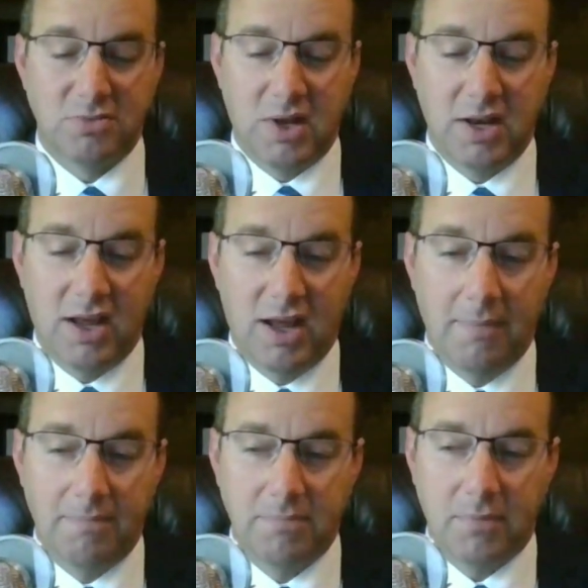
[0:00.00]
but
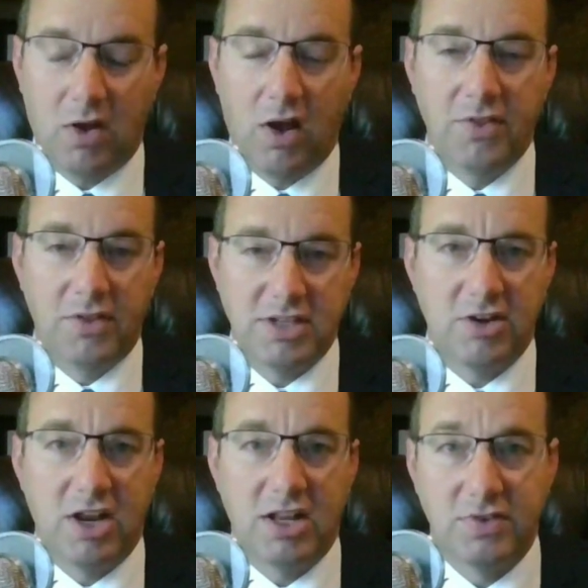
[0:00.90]
on the
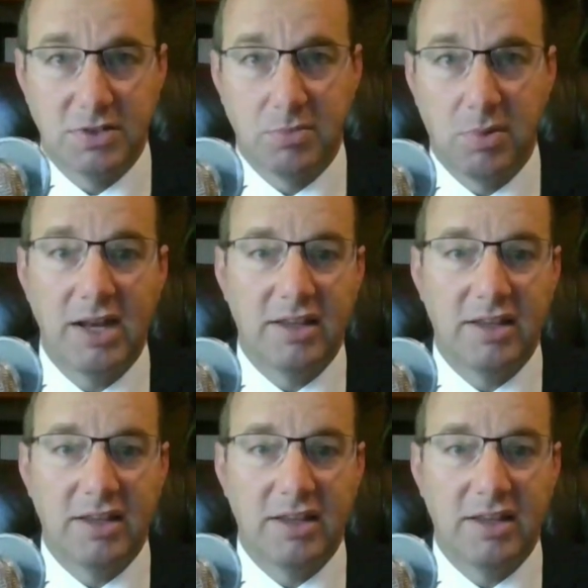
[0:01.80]
standardized field sobriety